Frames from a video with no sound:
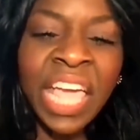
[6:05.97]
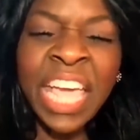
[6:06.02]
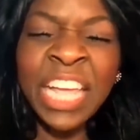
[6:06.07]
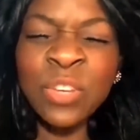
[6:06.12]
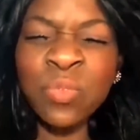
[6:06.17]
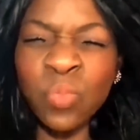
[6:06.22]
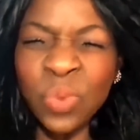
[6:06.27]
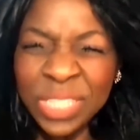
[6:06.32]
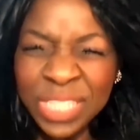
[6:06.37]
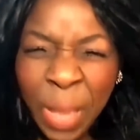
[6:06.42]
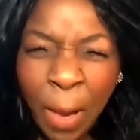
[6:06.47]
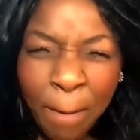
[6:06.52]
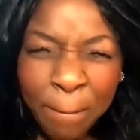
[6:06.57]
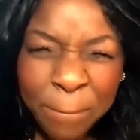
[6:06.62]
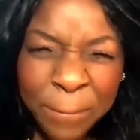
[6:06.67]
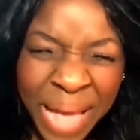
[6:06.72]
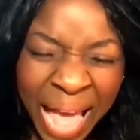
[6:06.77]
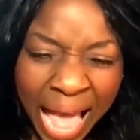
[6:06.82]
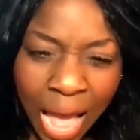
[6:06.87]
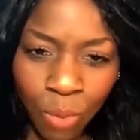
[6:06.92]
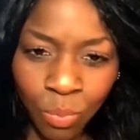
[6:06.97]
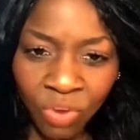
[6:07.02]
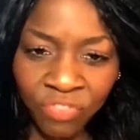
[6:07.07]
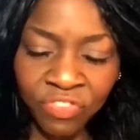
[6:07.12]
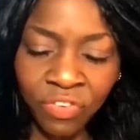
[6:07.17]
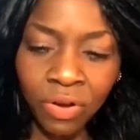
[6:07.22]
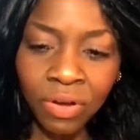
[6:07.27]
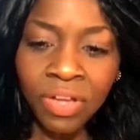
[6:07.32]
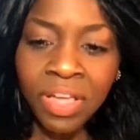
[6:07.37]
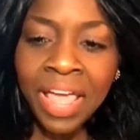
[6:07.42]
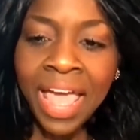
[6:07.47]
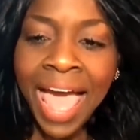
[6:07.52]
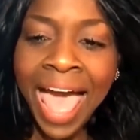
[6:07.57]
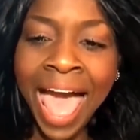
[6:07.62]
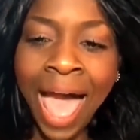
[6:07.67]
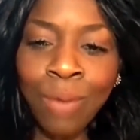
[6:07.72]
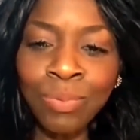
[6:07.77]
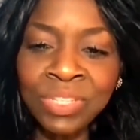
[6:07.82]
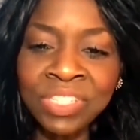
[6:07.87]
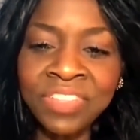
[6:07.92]
It was powerful.
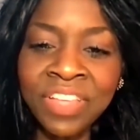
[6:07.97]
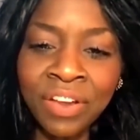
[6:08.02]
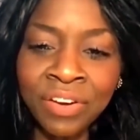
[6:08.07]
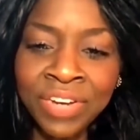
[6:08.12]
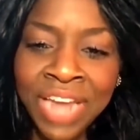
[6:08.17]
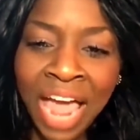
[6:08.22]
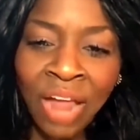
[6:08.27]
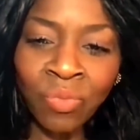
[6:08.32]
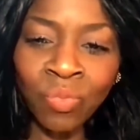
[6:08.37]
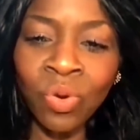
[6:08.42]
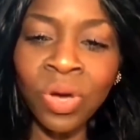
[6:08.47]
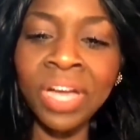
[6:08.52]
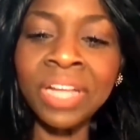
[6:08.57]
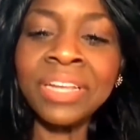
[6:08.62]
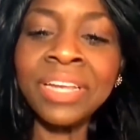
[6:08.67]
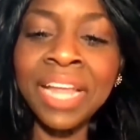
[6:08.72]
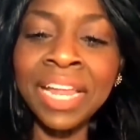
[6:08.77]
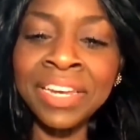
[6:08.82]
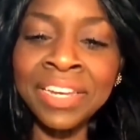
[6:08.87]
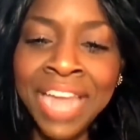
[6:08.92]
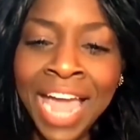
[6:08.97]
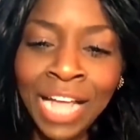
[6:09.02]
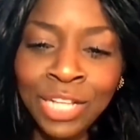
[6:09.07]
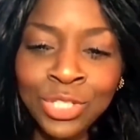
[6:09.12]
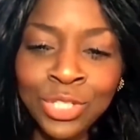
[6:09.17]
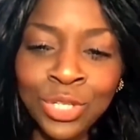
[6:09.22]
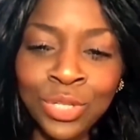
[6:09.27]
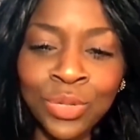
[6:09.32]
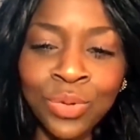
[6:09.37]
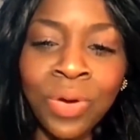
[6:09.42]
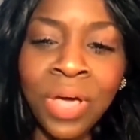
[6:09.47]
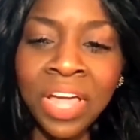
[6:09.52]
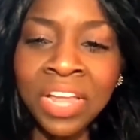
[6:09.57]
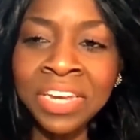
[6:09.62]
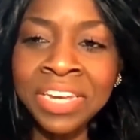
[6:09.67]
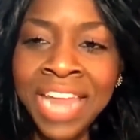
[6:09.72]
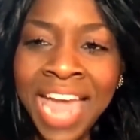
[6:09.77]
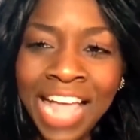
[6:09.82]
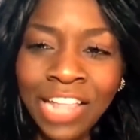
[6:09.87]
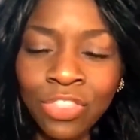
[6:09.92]
I was there not 1, not 2,
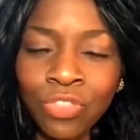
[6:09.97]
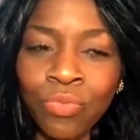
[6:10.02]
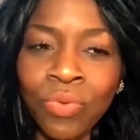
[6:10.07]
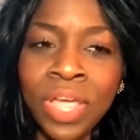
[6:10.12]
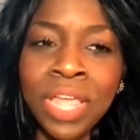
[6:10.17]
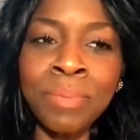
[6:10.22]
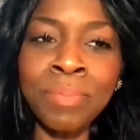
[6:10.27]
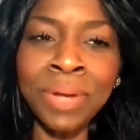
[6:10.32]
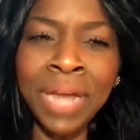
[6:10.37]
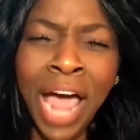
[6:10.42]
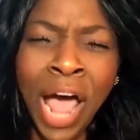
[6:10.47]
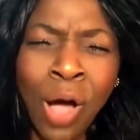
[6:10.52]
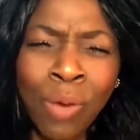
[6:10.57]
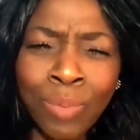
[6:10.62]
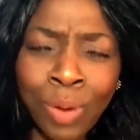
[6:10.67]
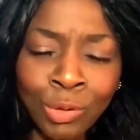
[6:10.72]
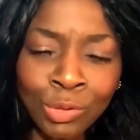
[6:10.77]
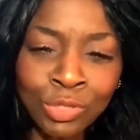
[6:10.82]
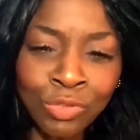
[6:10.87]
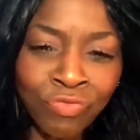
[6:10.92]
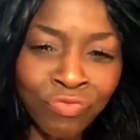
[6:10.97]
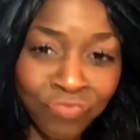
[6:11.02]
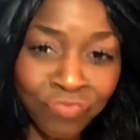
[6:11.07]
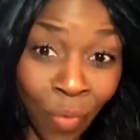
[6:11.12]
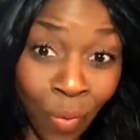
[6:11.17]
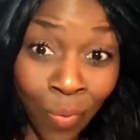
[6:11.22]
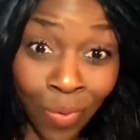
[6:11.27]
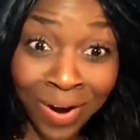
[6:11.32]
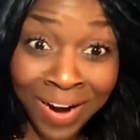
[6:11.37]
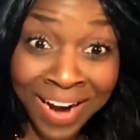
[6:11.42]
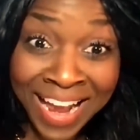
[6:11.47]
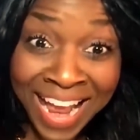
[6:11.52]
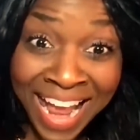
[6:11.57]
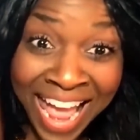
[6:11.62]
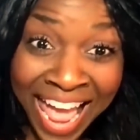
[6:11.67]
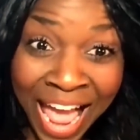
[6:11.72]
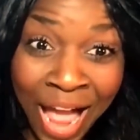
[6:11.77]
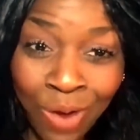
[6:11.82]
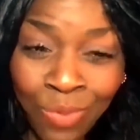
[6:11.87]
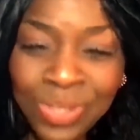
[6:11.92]
not 3, but almost 4
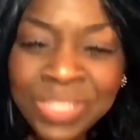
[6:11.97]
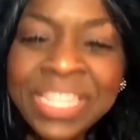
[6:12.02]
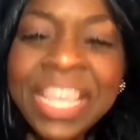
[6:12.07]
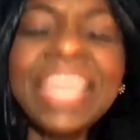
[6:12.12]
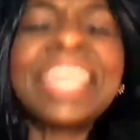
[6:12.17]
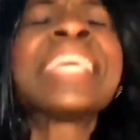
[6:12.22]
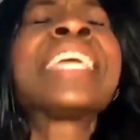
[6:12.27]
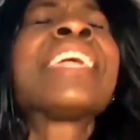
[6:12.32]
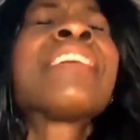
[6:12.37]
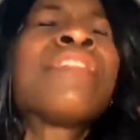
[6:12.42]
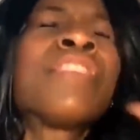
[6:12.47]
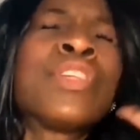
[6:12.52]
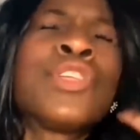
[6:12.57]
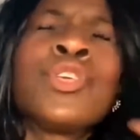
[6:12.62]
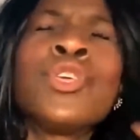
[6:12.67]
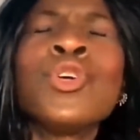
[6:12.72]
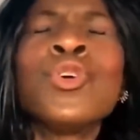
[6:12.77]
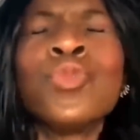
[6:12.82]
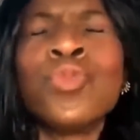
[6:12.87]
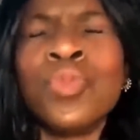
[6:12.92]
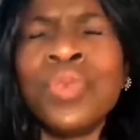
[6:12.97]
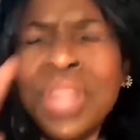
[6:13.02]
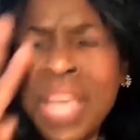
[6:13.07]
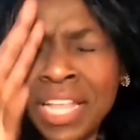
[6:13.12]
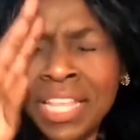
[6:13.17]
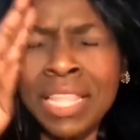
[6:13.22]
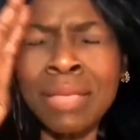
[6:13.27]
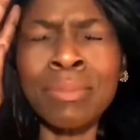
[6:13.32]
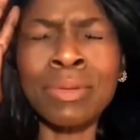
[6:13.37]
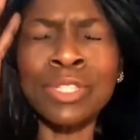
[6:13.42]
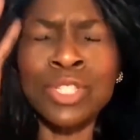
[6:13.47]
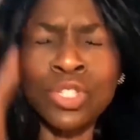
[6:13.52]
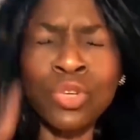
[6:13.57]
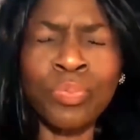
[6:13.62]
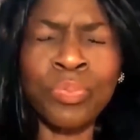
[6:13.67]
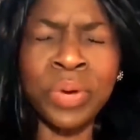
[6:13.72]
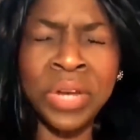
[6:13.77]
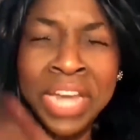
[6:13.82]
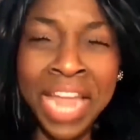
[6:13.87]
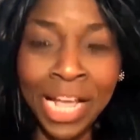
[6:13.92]
hours giving you nothing but
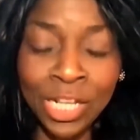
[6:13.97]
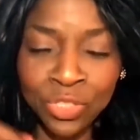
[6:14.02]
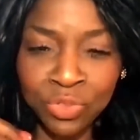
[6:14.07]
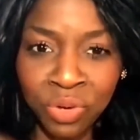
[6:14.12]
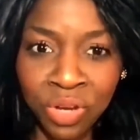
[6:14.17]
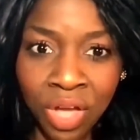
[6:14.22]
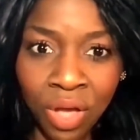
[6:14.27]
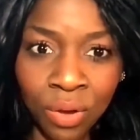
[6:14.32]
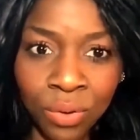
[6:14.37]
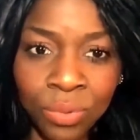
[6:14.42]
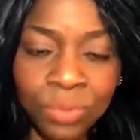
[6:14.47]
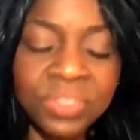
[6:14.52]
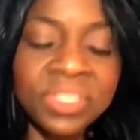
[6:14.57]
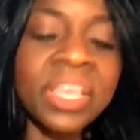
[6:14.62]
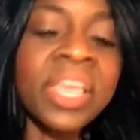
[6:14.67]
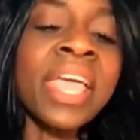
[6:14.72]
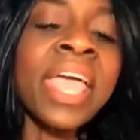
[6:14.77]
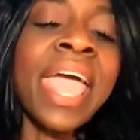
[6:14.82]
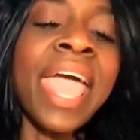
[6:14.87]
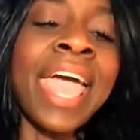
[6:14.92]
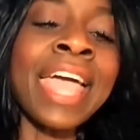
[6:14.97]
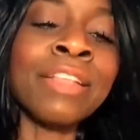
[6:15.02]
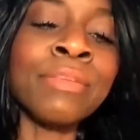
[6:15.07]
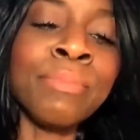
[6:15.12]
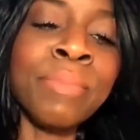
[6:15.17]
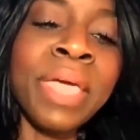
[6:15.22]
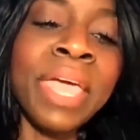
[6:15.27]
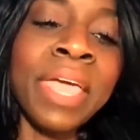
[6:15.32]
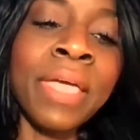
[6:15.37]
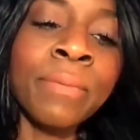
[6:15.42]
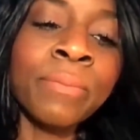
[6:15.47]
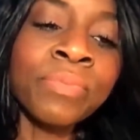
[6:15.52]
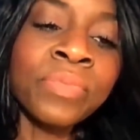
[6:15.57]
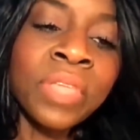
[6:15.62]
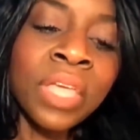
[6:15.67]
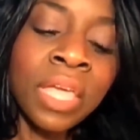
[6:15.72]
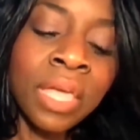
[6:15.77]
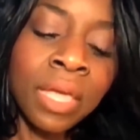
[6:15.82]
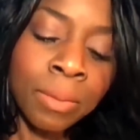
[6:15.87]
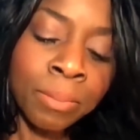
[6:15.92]
supernatural codes and me
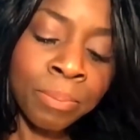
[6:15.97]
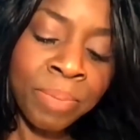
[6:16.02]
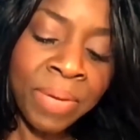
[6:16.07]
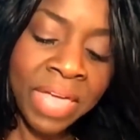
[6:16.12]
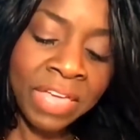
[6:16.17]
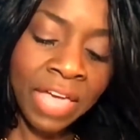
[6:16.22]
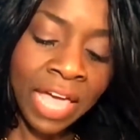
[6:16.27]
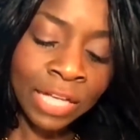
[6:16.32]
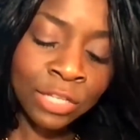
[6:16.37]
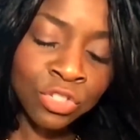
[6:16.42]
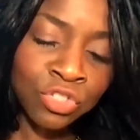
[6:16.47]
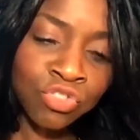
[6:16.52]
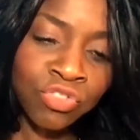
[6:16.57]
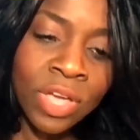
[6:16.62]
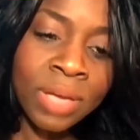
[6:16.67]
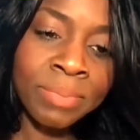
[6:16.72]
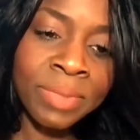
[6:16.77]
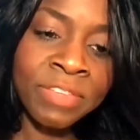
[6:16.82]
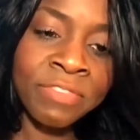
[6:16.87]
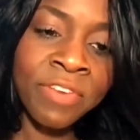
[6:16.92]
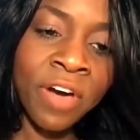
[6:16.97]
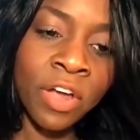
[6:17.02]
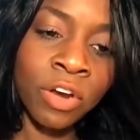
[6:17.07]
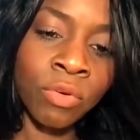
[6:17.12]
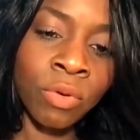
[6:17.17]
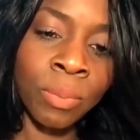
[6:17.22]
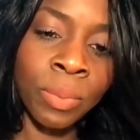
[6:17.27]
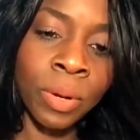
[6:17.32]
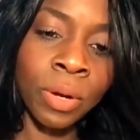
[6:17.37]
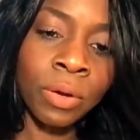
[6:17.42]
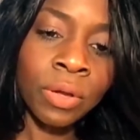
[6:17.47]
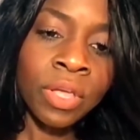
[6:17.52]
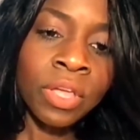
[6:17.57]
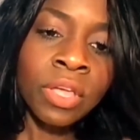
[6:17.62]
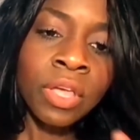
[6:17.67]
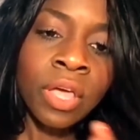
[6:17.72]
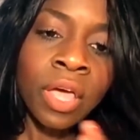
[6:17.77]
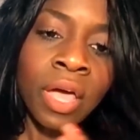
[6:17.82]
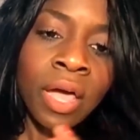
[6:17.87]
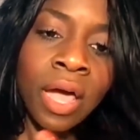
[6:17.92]
being extremely vulnerable
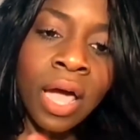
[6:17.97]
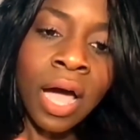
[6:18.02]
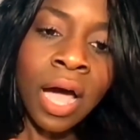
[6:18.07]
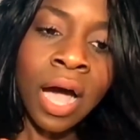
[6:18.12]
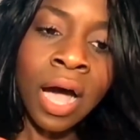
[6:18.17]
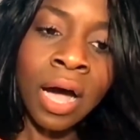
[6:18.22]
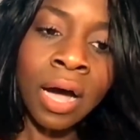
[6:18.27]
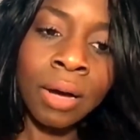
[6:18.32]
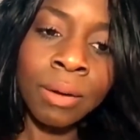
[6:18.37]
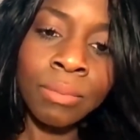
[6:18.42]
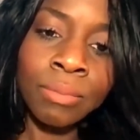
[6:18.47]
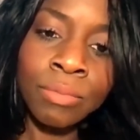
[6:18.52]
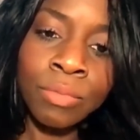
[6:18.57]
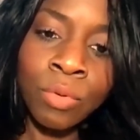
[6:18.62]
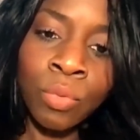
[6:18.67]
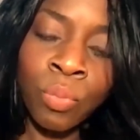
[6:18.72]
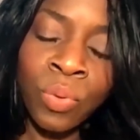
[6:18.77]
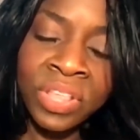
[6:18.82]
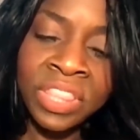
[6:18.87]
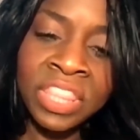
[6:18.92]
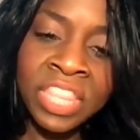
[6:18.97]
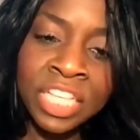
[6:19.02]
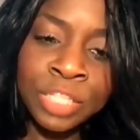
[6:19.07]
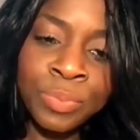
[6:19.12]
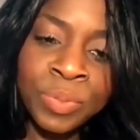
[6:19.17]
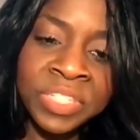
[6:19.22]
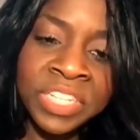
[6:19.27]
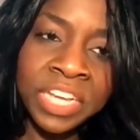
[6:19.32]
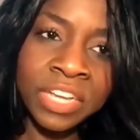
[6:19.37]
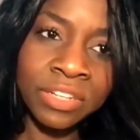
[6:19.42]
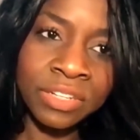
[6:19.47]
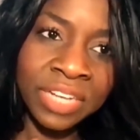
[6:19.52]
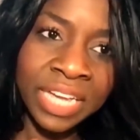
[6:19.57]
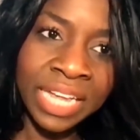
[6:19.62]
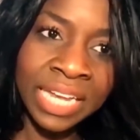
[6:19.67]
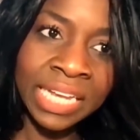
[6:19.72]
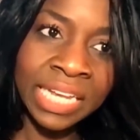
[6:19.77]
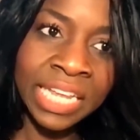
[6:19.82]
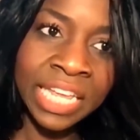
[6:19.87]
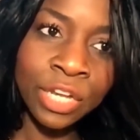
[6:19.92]
with this particular
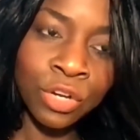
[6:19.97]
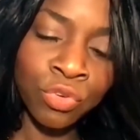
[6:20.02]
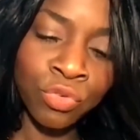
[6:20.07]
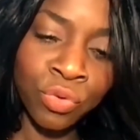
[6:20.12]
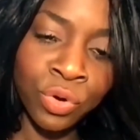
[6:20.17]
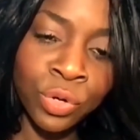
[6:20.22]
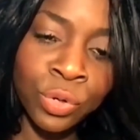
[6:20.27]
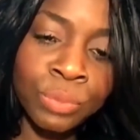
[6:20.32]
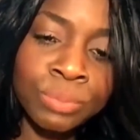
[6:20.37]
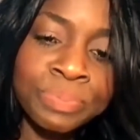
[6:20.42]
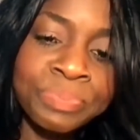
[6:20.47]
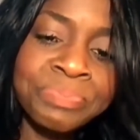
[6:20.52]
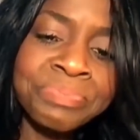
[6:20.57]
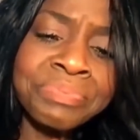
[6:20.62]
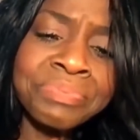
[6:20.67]
elite group,